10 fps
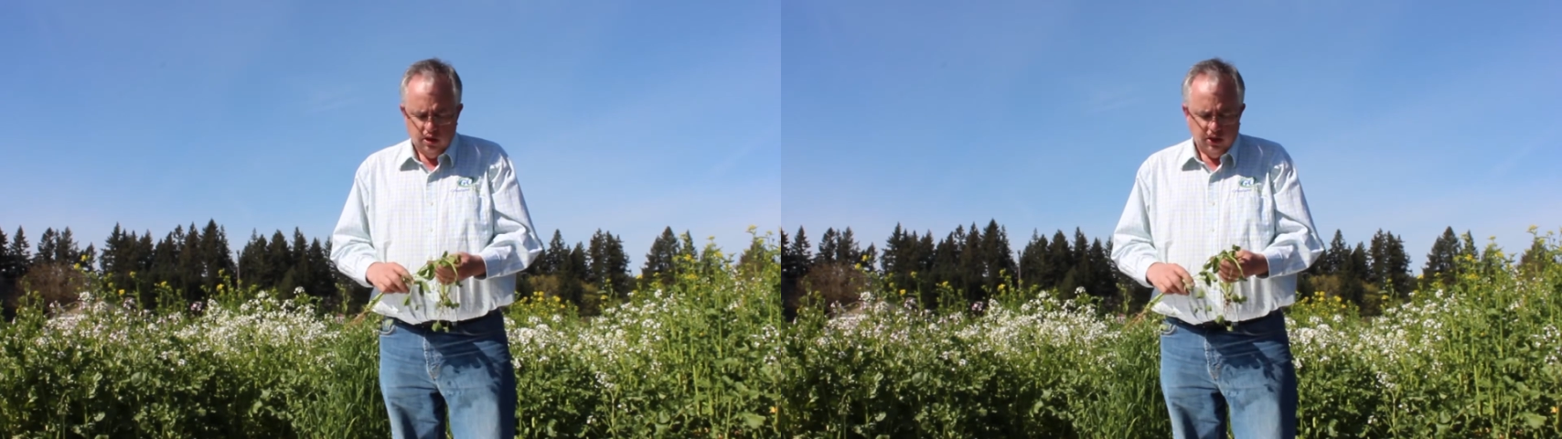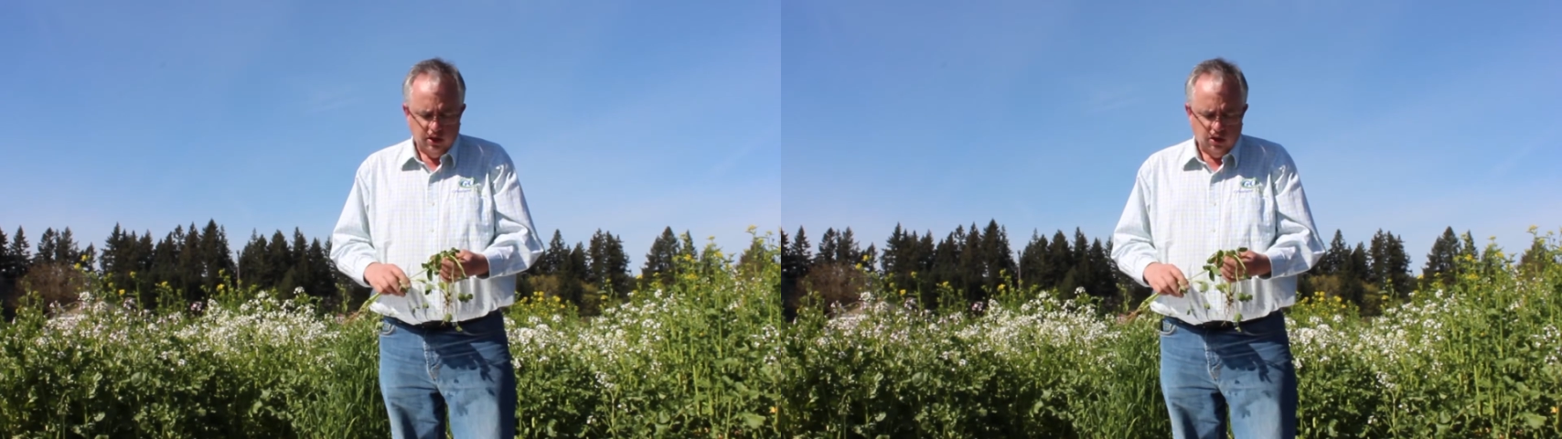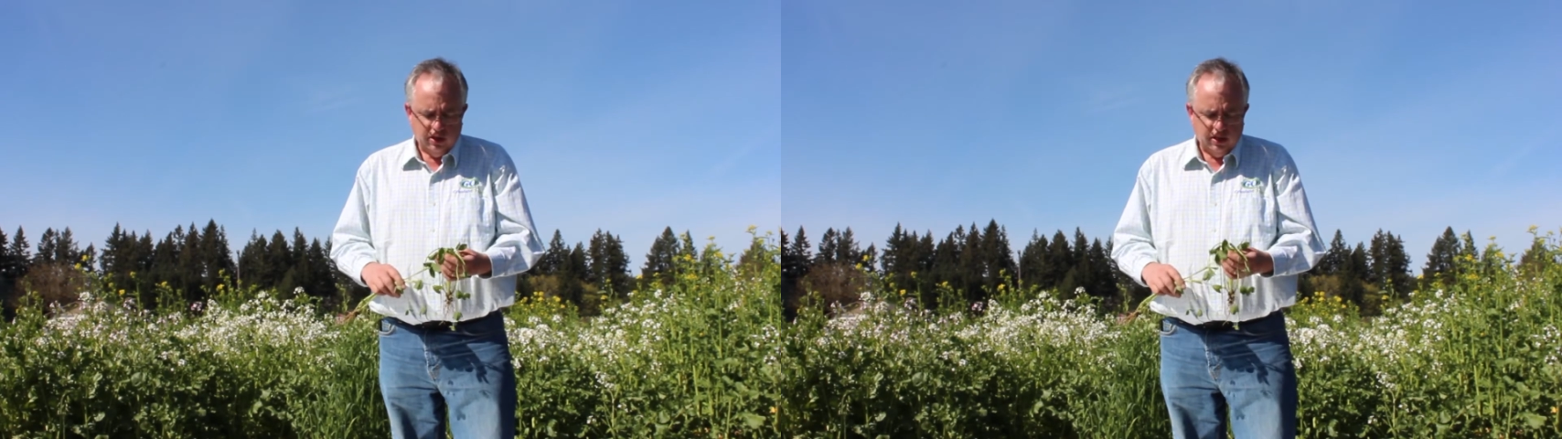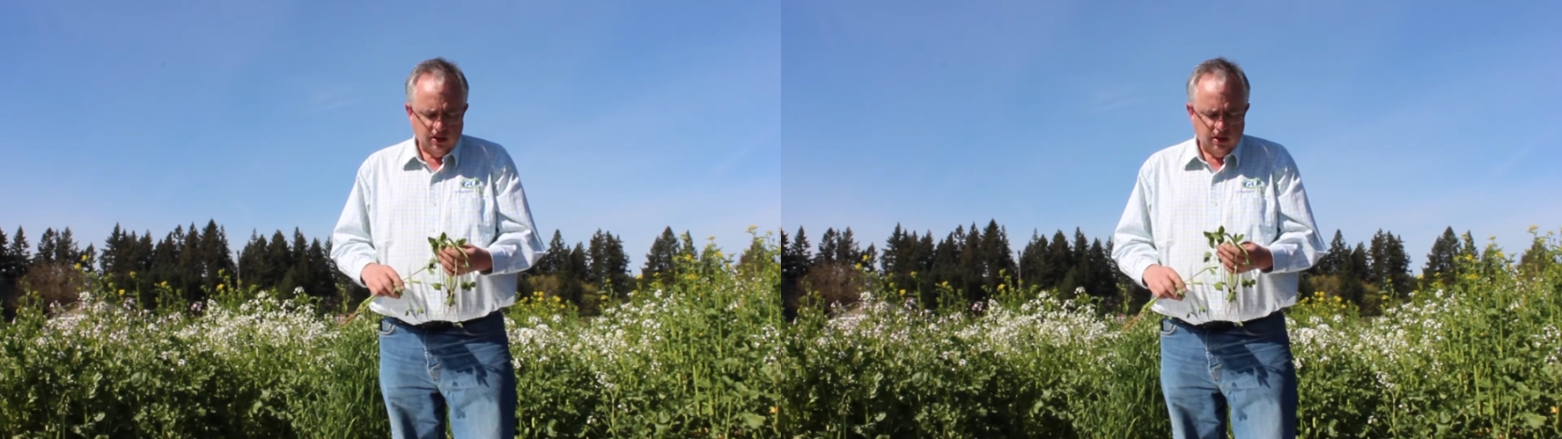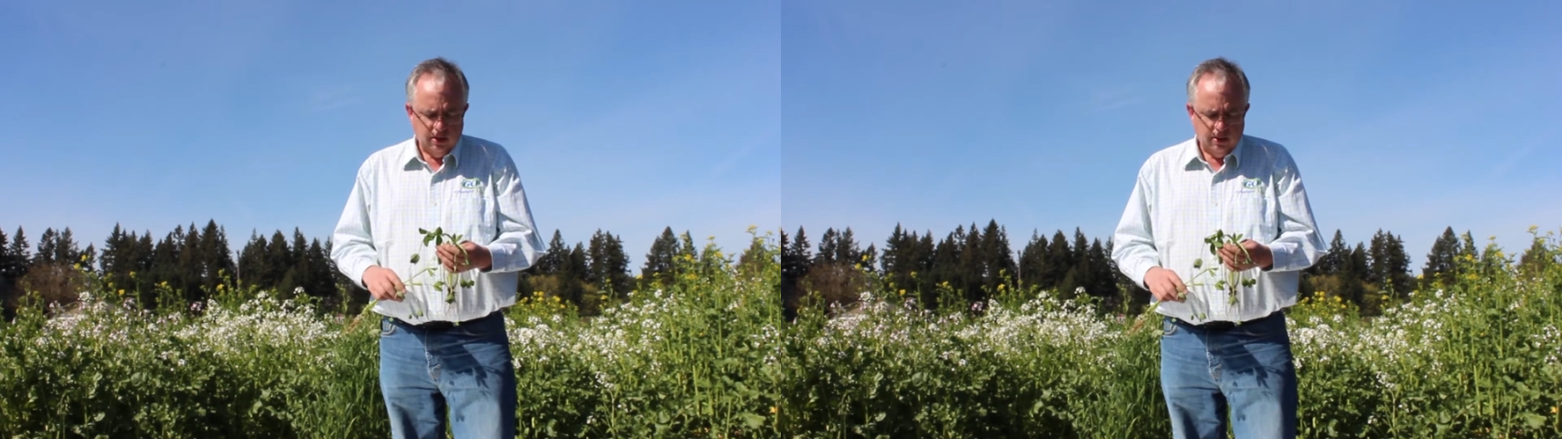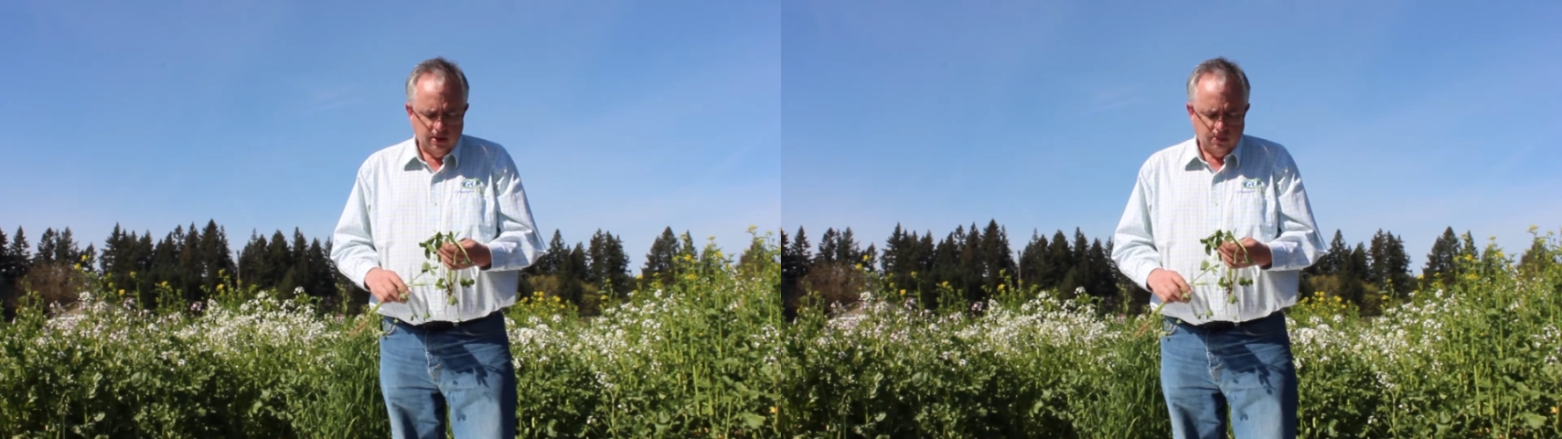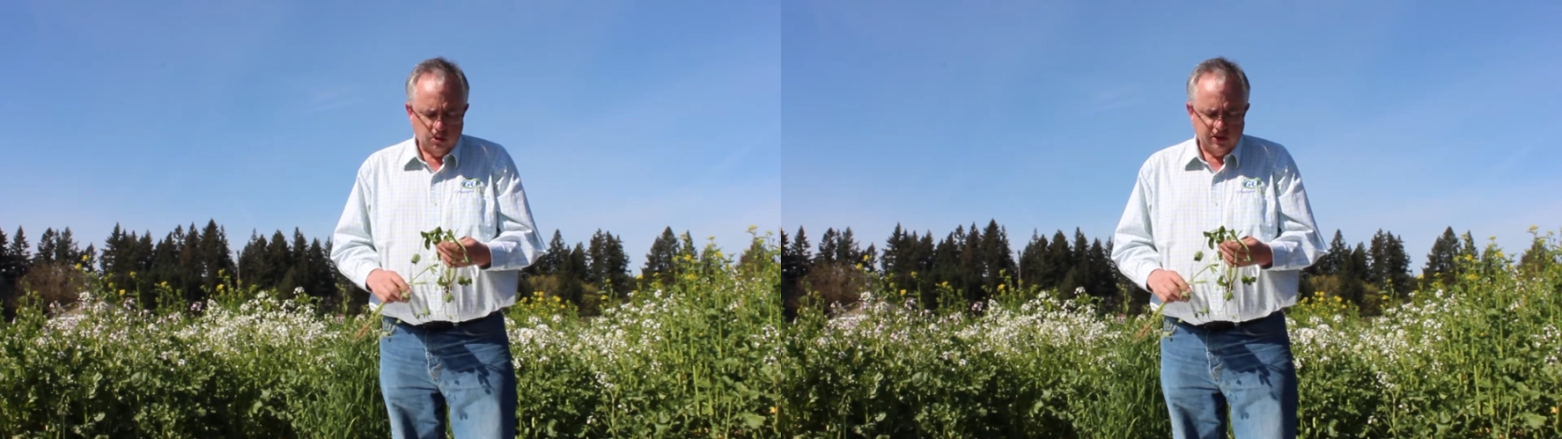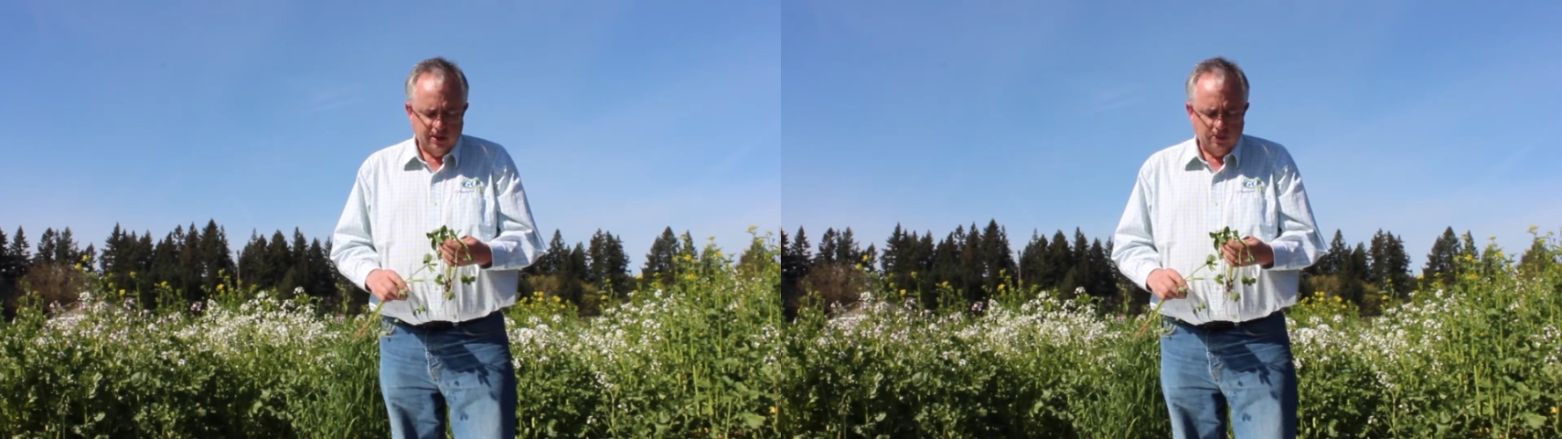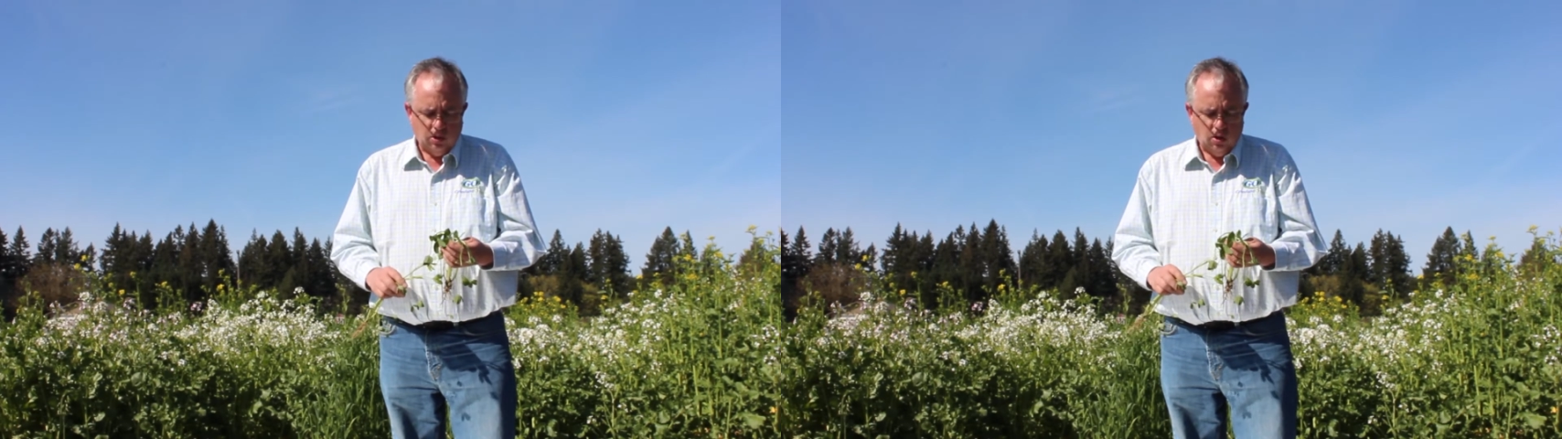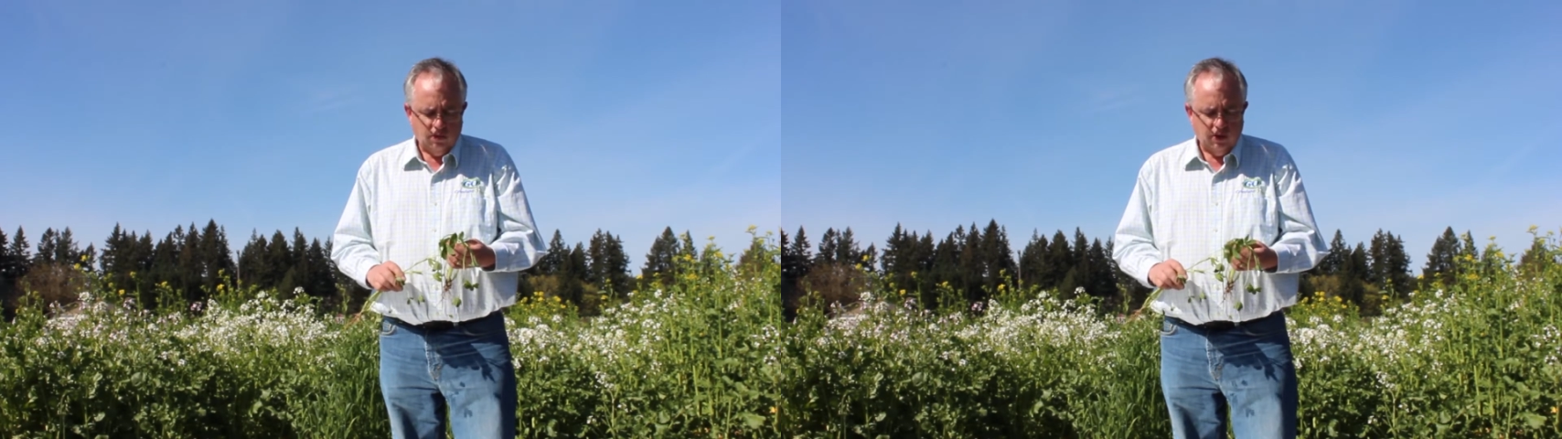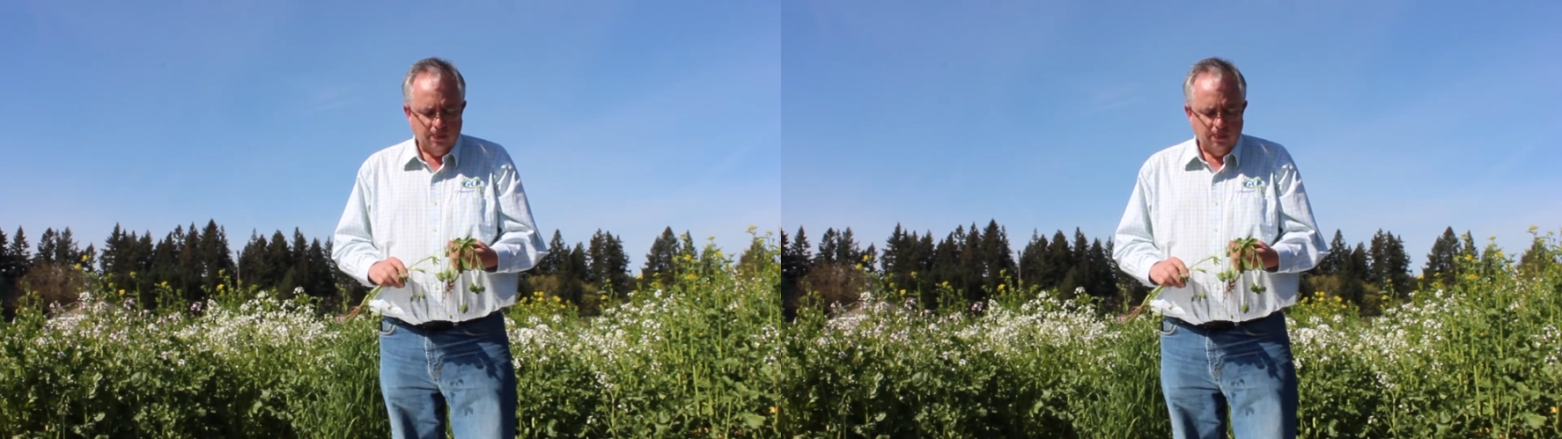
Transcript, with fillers: You look at the, the Berseem clover,